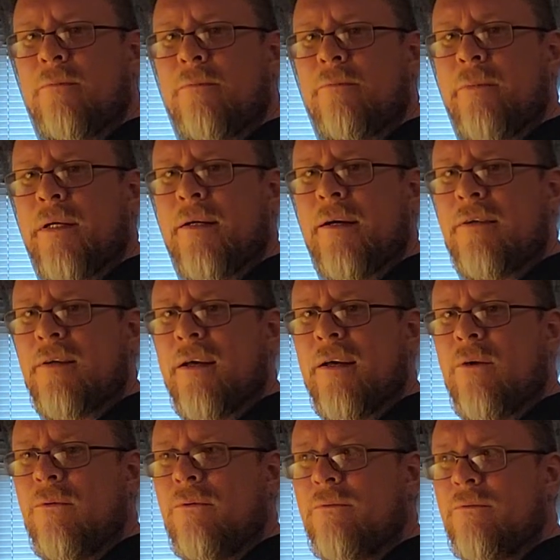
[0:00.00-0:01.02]
because I
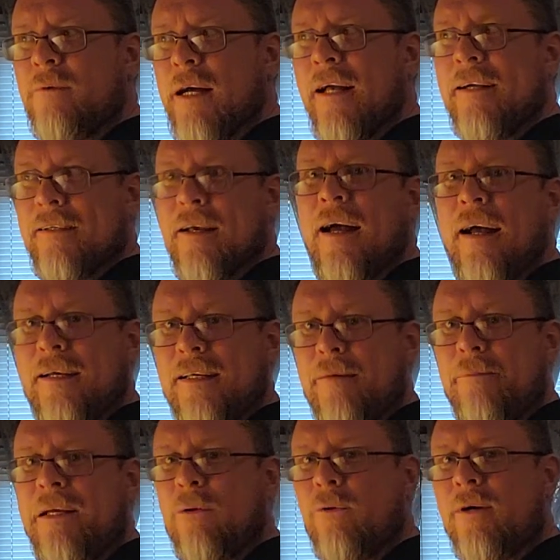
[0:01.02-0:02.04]
like to
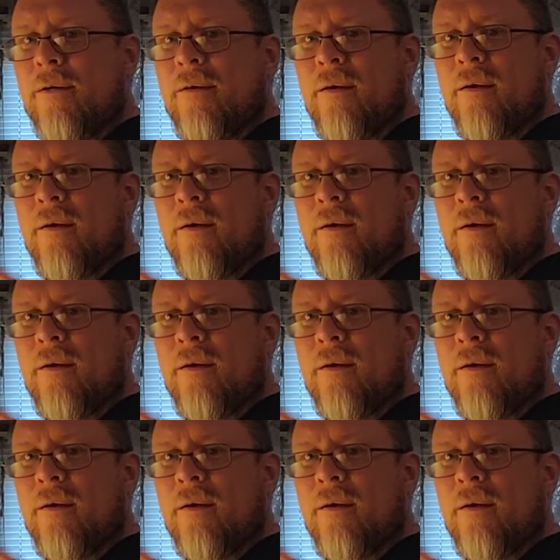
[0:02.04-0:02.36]
be the one